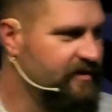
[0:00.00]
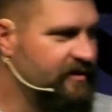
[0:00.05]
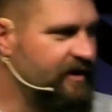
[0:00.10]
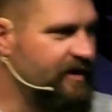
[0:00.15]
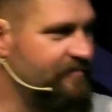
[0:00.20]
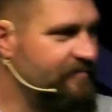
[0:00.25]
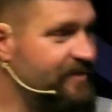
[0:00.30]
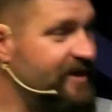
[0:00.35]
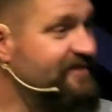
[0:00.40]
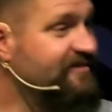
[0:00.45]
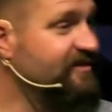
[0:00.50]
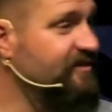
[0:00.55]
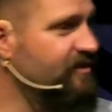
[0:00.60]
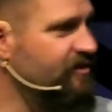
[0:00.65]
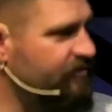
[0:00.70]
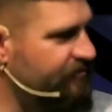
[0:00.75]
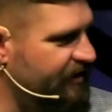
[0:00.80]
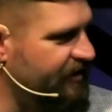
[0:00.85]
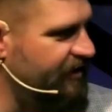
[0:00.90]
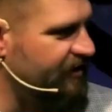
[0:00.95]
Uh, that's a
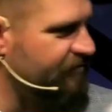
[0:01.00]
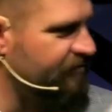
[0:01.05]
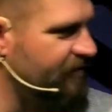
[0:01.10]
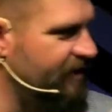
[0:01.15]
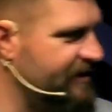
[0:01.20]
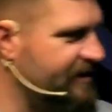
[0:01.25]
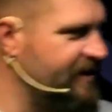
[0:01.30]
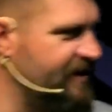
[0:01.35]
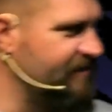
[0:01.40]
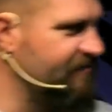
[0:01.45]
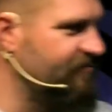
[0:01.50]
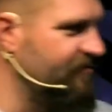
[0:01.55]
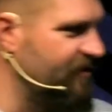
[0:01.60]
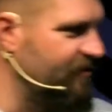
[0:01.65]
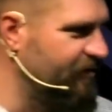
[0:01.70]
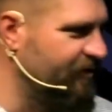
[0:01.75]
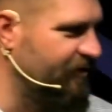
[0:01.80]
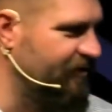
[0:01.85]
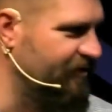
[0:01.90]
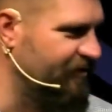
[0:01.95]
little town where I came
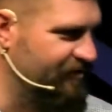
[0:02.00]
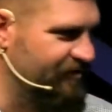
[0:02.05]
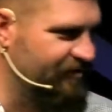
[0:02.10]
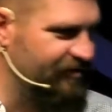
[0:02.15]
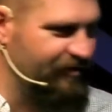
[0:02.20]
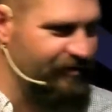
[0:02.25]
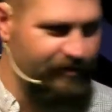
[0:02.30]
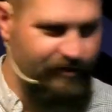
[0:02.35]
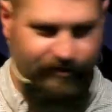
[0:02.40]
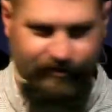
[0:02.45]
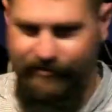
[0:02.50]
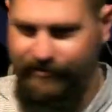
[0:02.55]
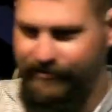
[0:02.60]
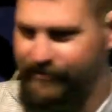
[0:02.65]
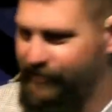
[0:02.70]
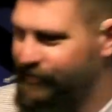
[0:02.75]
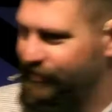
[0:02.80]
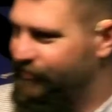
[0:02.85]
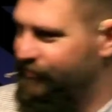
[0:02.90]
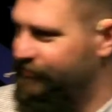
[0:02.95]
from. We're the, the, little,
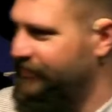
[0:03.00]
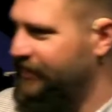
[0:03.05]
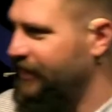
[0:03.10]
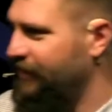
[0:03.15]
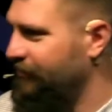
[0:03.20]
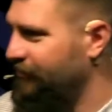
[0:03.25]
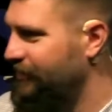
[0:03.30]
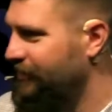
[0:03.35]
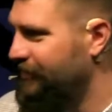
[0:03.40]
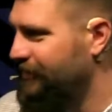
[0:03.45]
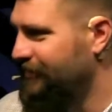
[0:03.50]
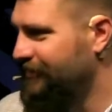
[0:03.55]
the little town.